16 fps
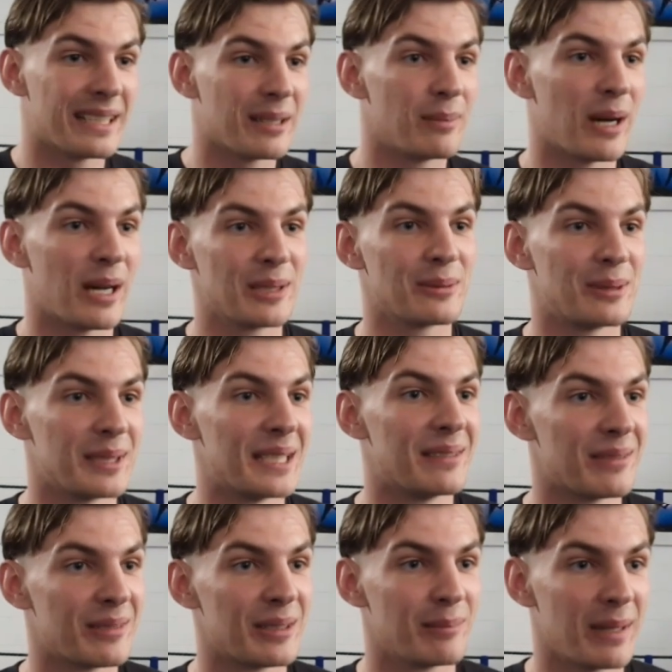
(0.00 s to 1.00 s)
of the puzzle
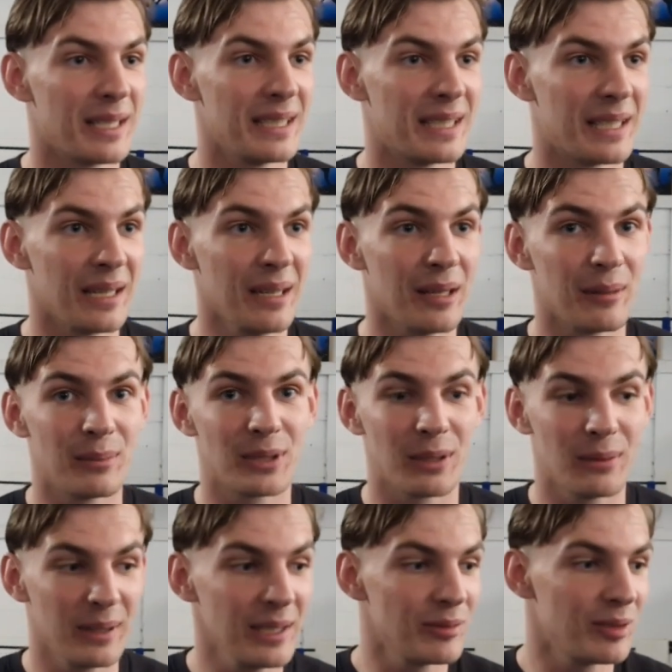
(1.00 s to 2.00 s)
together and make it up.
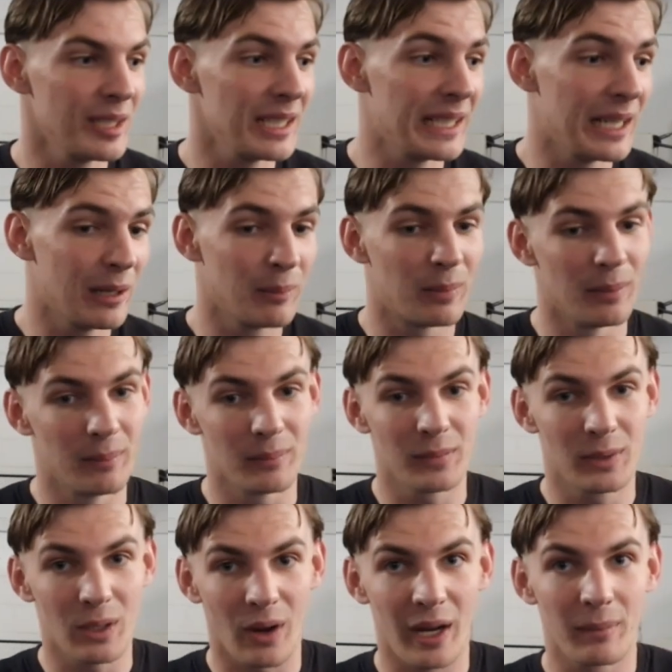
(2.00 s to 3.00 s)
So he's really helping
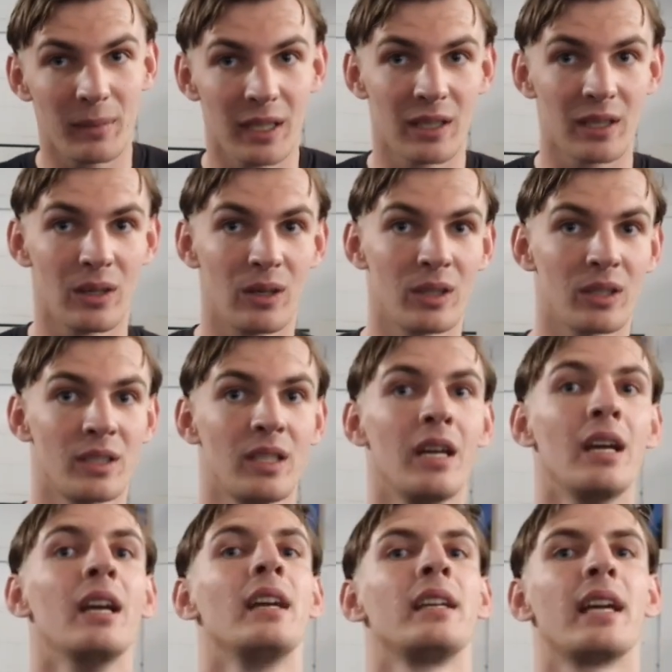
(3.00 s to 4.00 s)
guide me along and
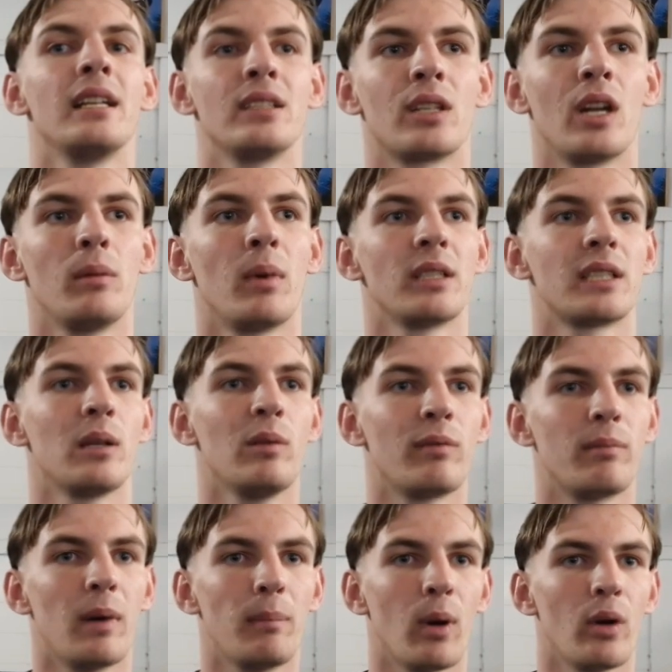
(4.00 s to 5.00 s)
getting to know myself,
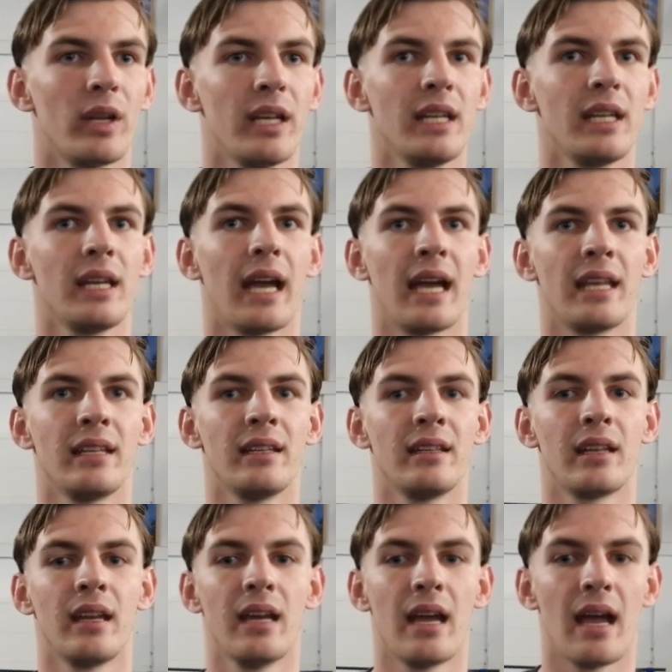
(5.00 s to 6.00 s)
my body, and
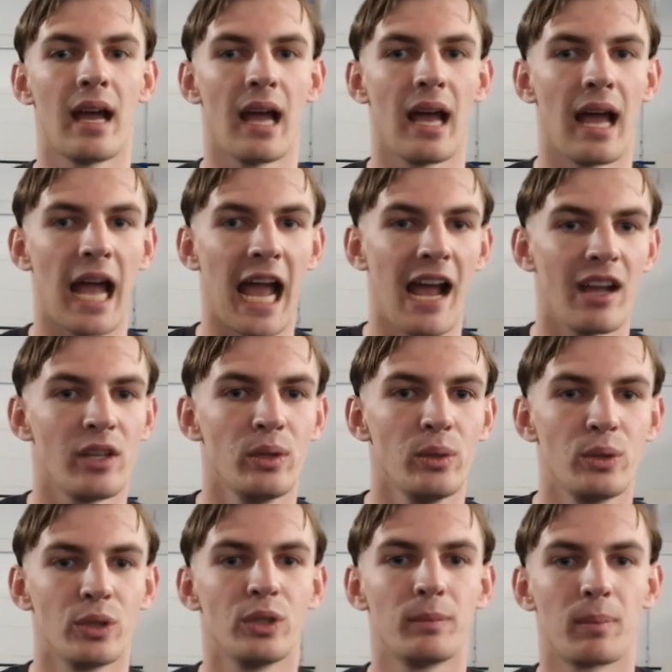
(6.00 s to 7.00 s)
how you
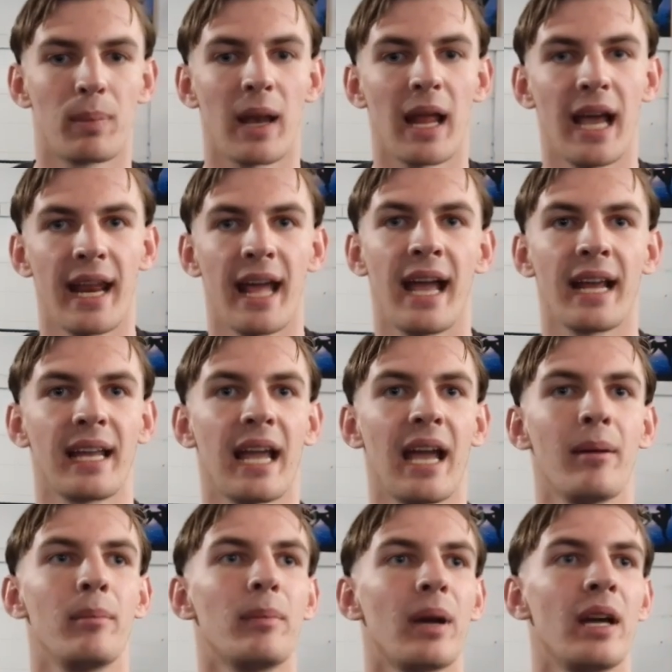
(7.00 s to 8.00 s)
should plan out a
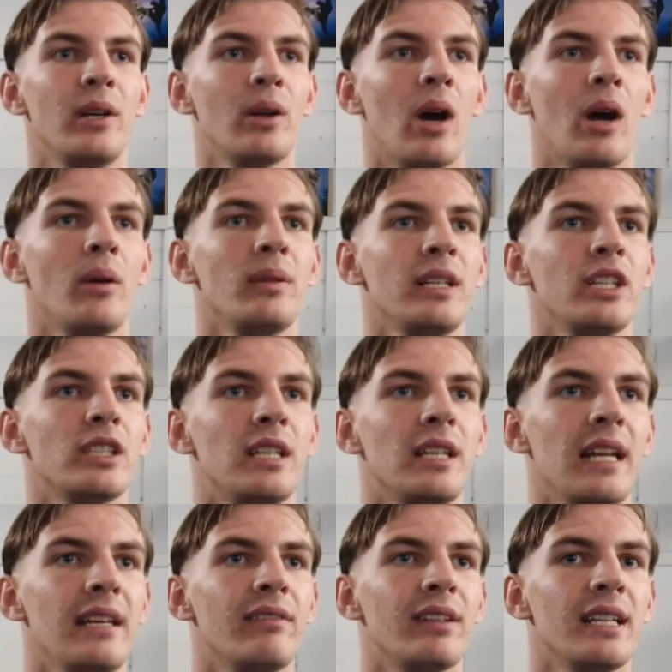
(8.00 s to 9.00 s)
camp, and not only just
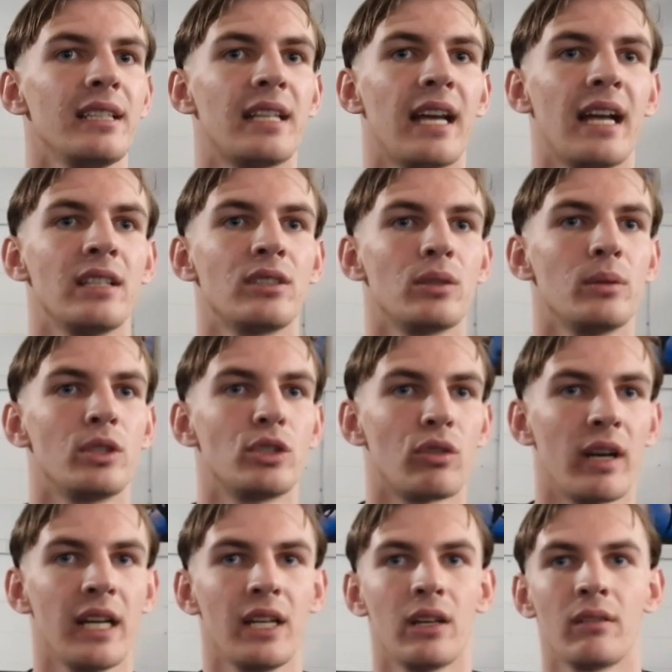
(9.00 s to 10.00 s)
leaving it down to a
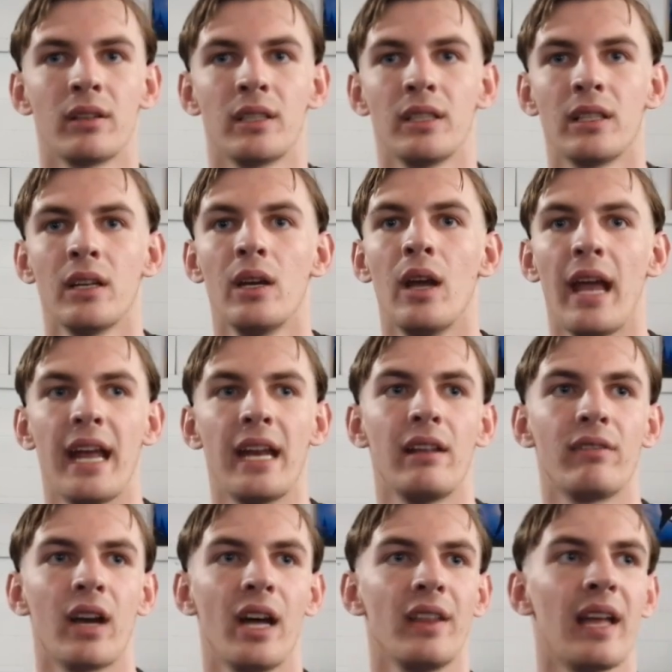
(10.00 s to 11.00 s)
trainer and
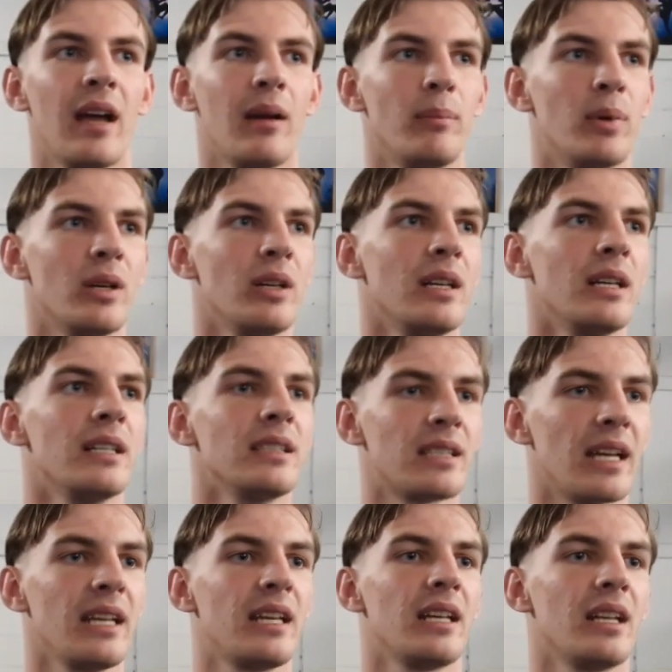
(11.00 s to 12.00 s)
anything like that, but
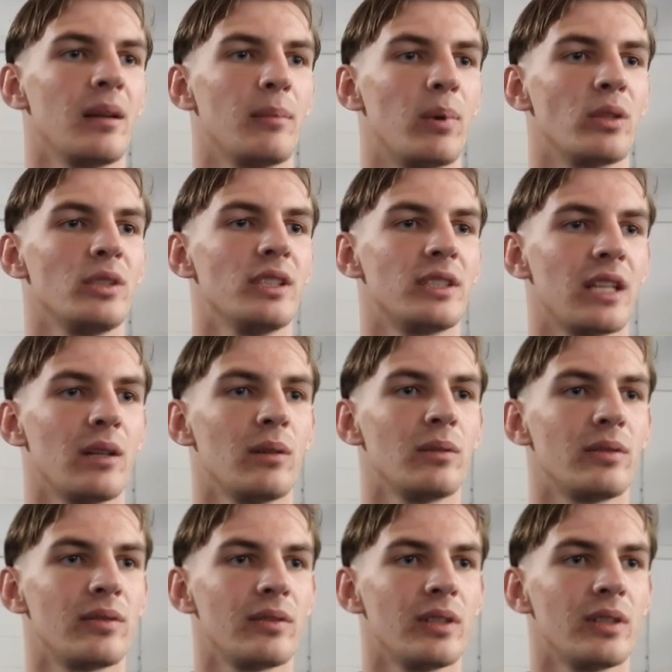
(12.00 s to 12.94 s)
taking it upon yourself